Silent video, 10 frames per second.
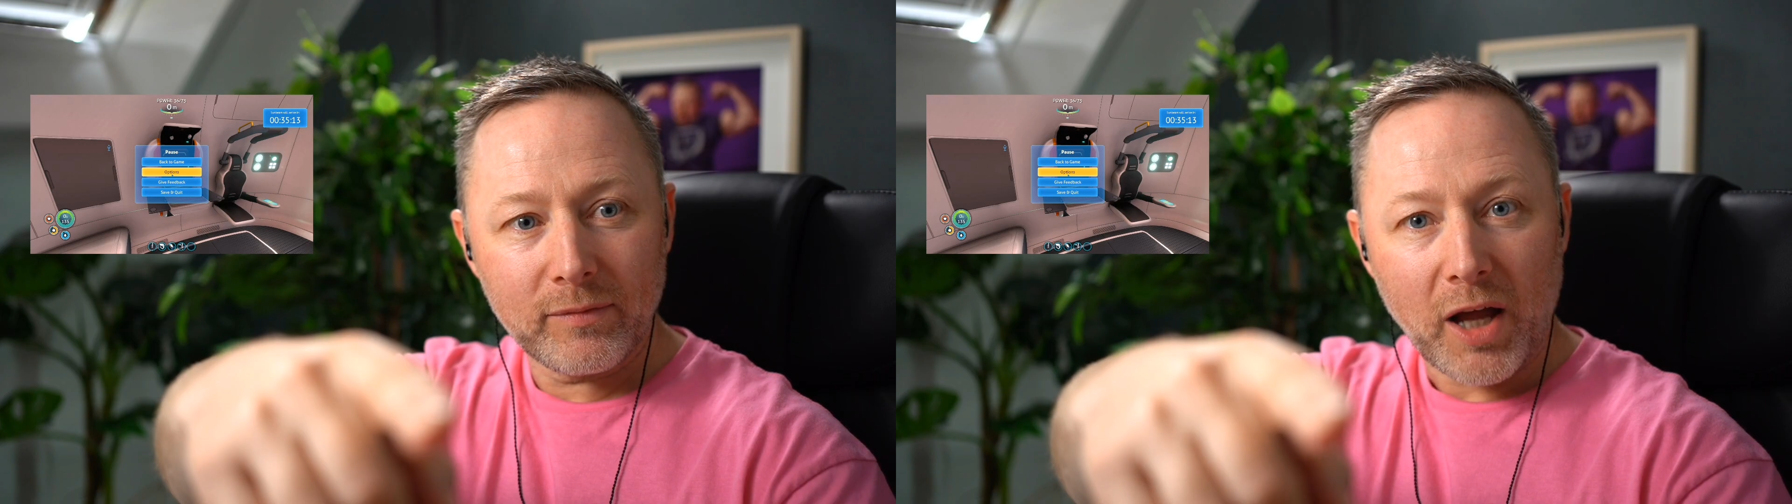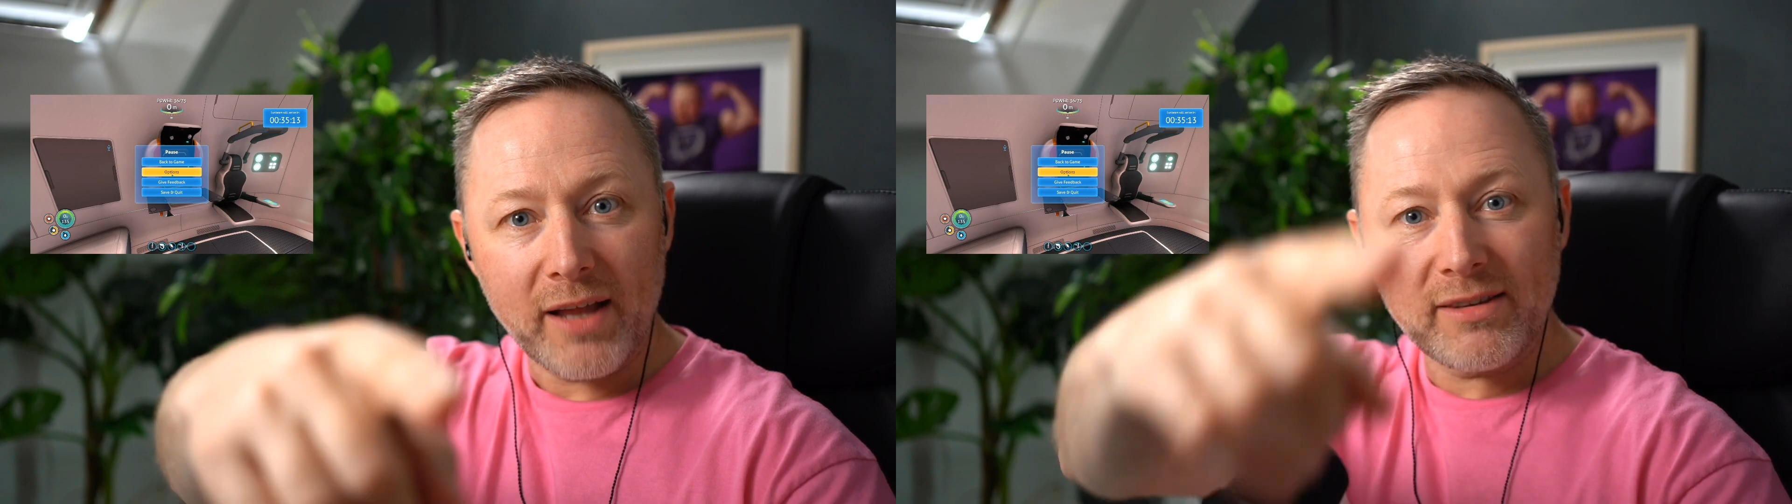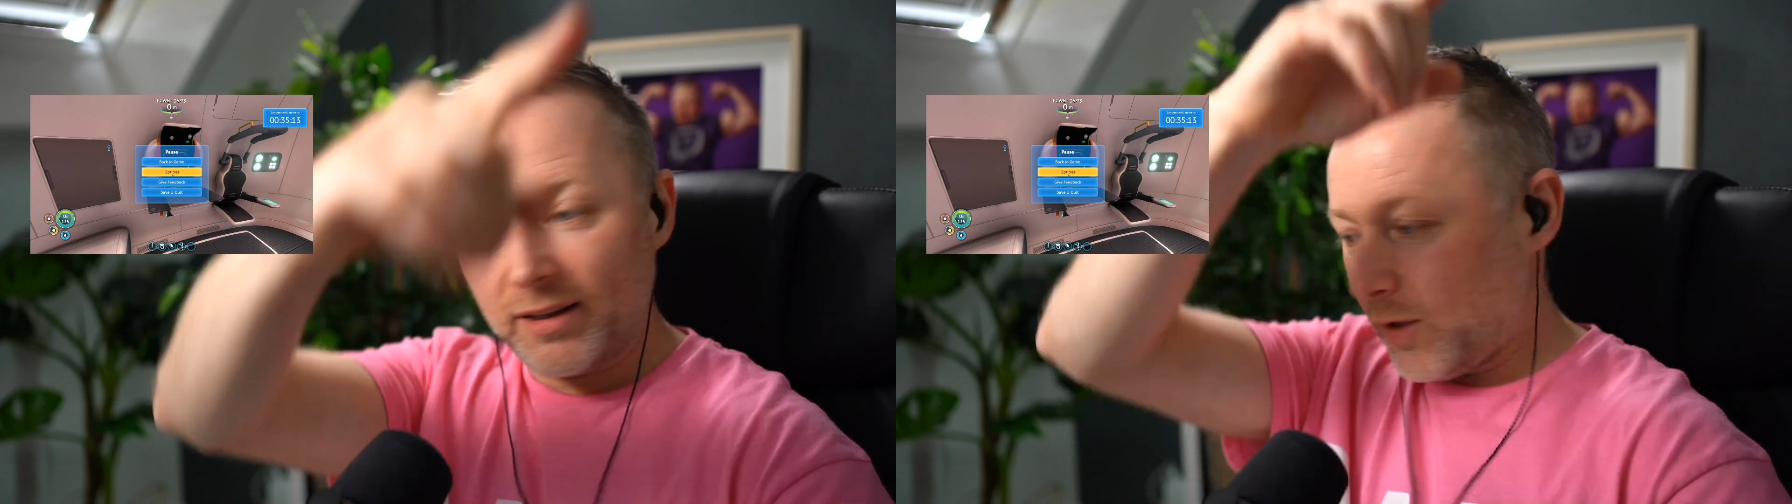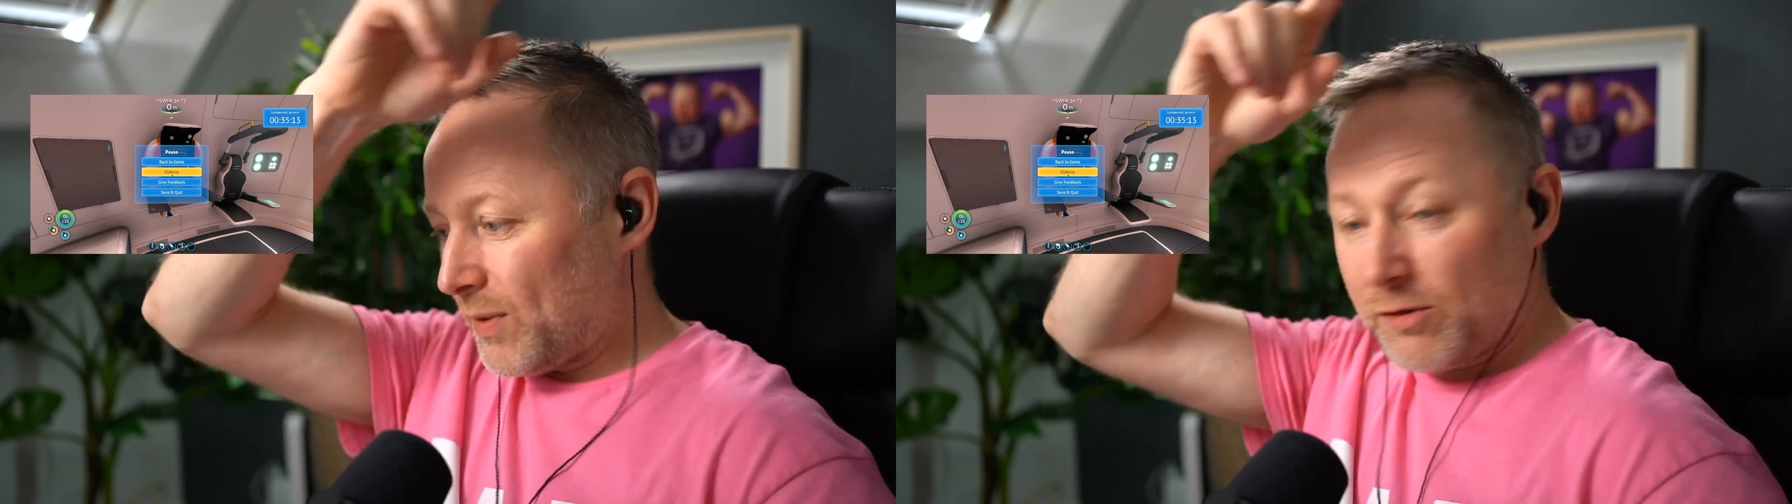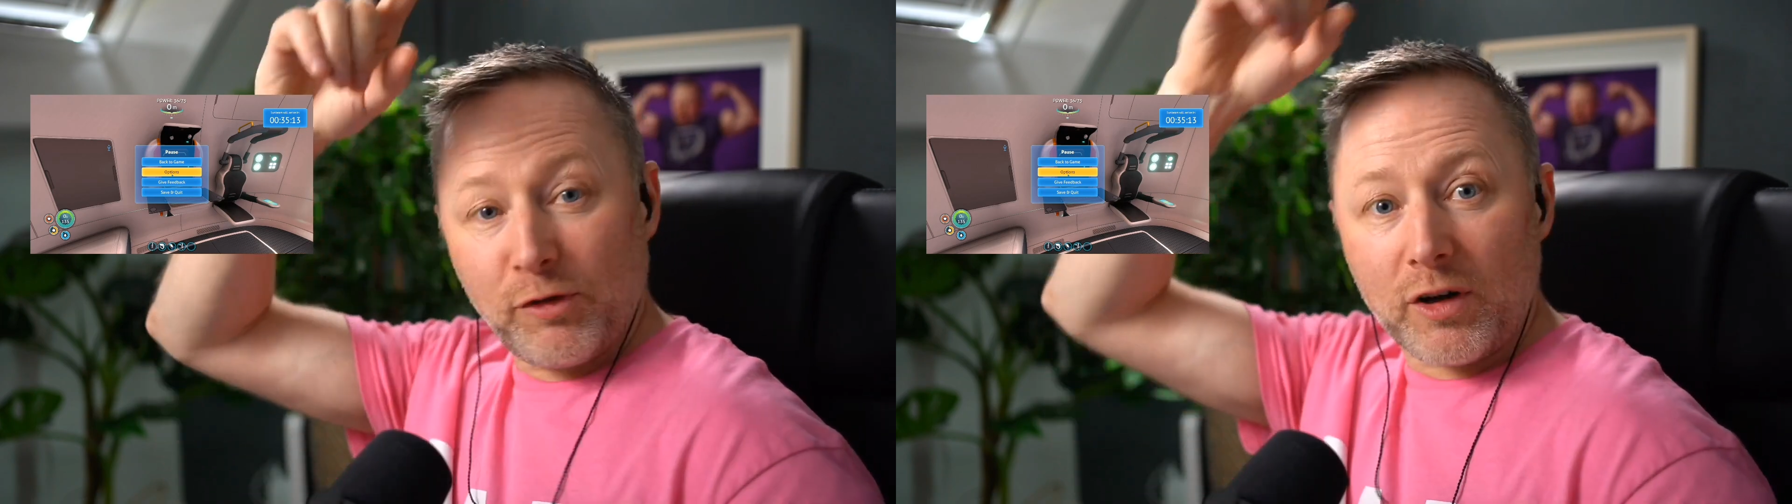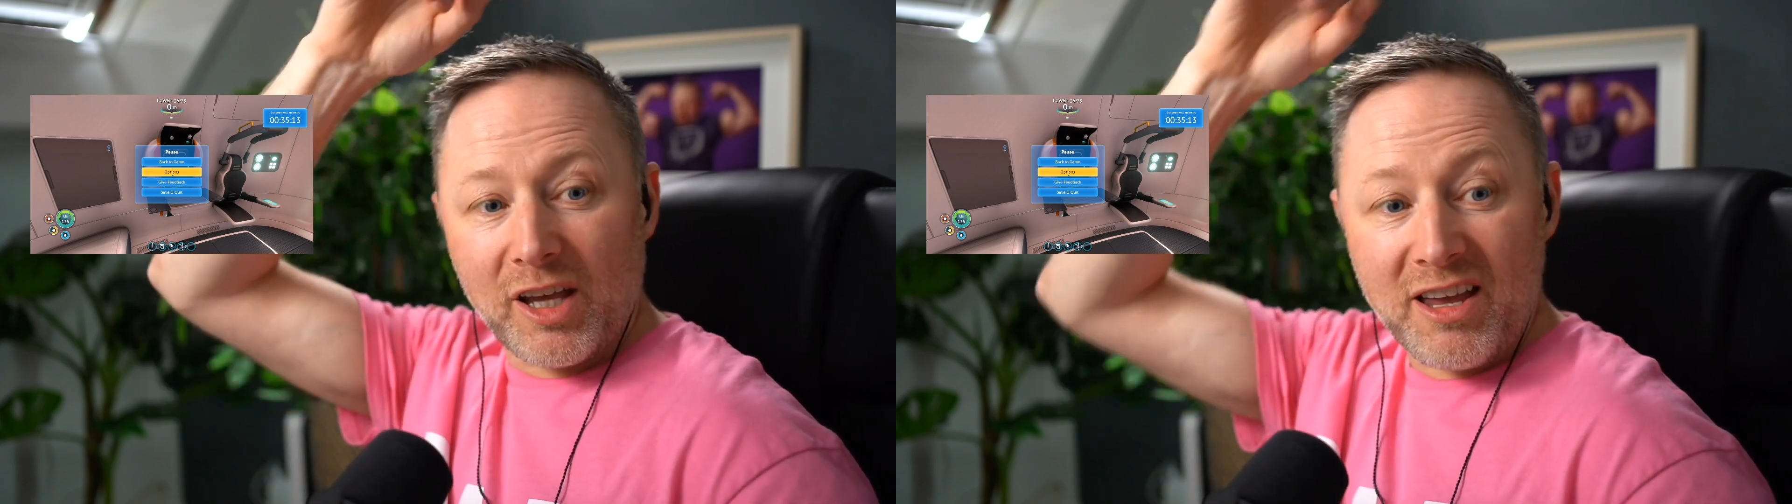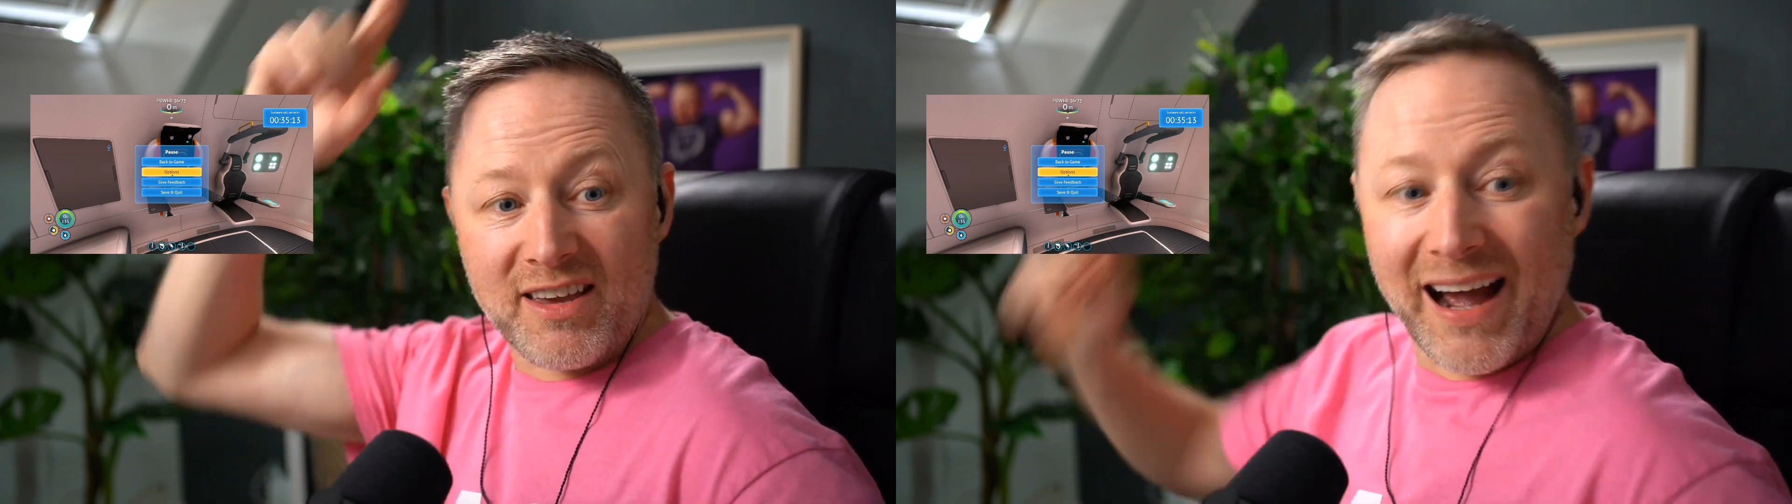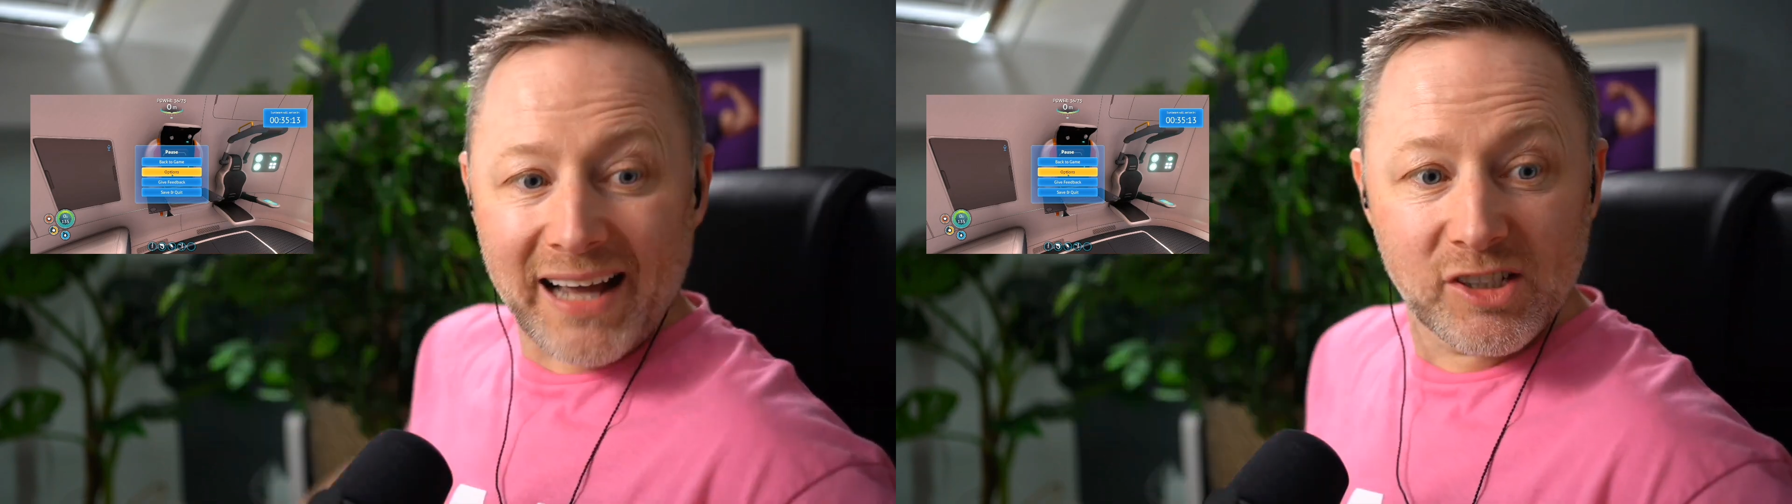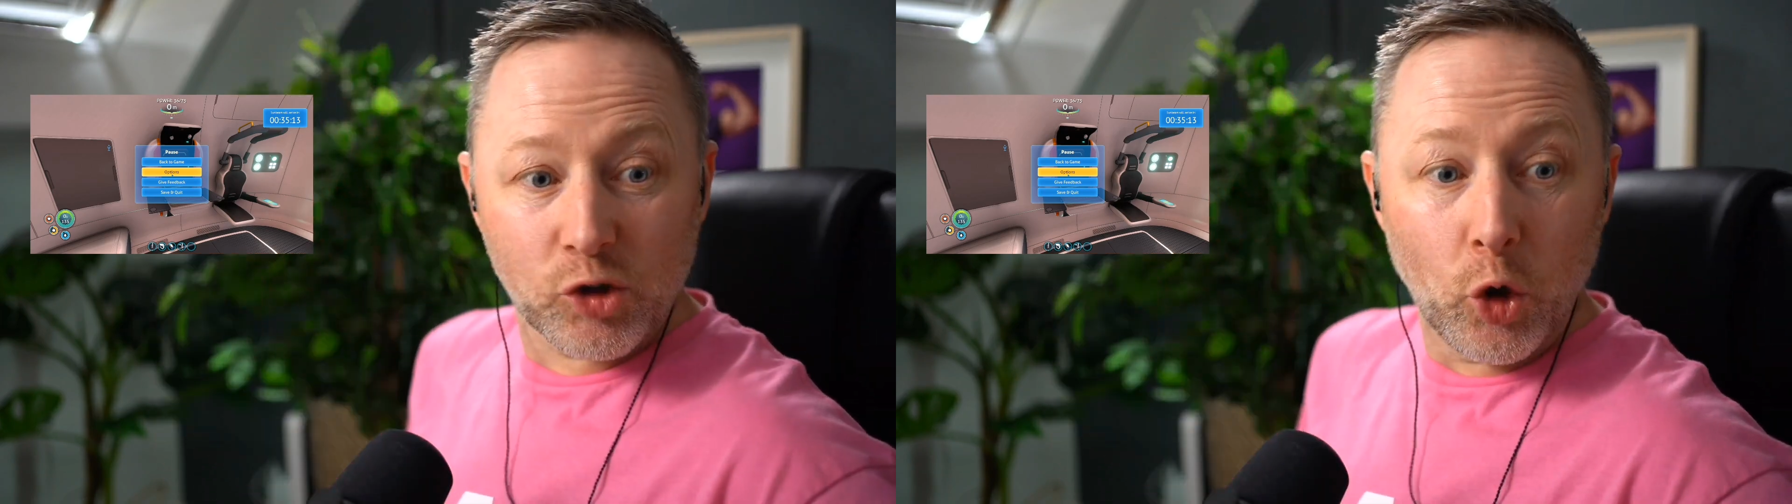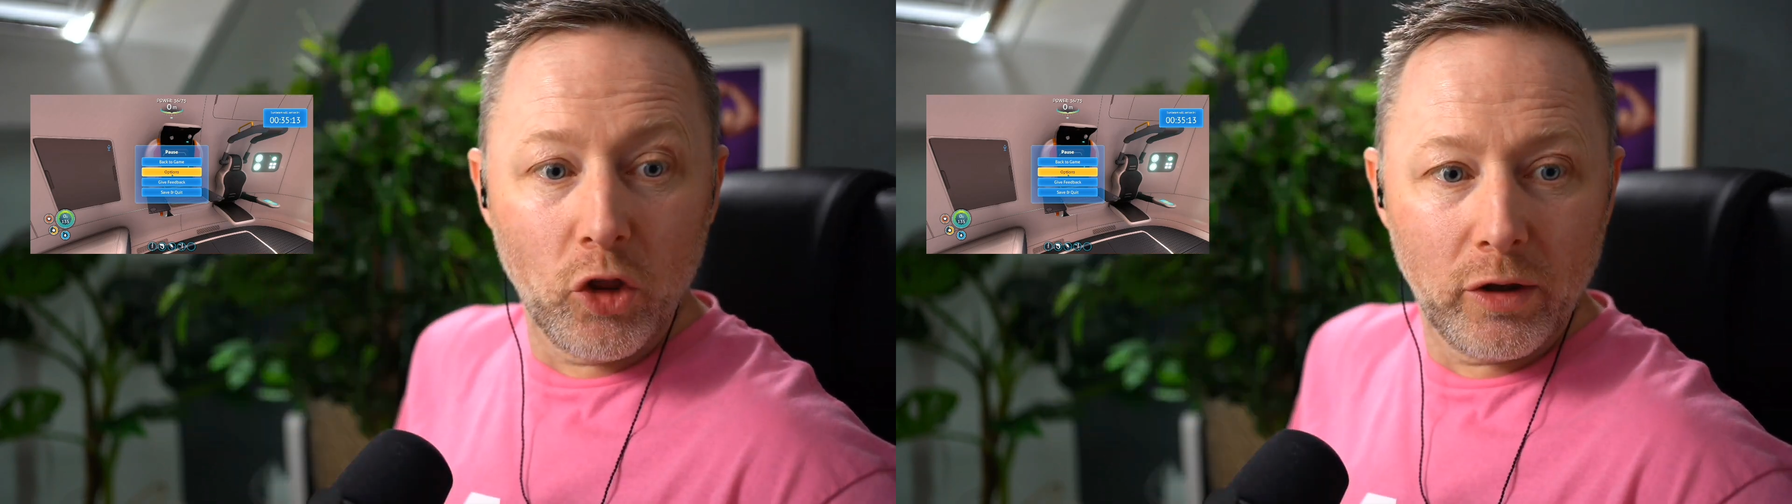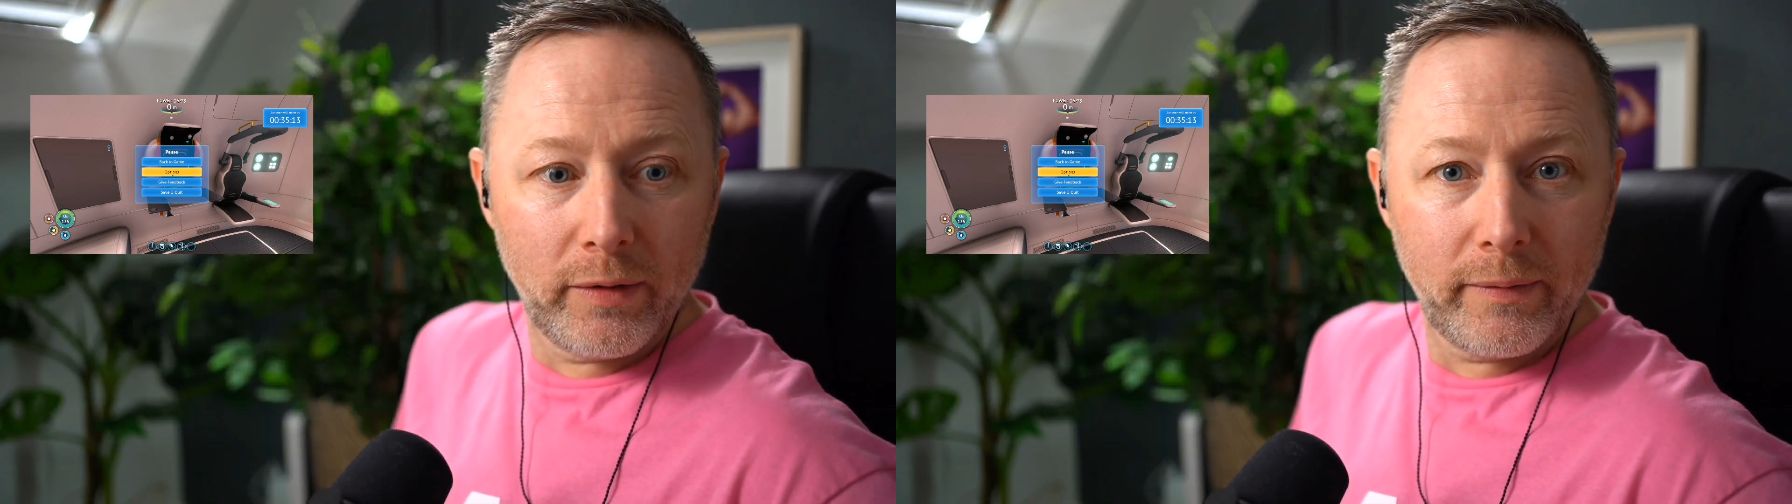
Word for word: until he was fucking cast down.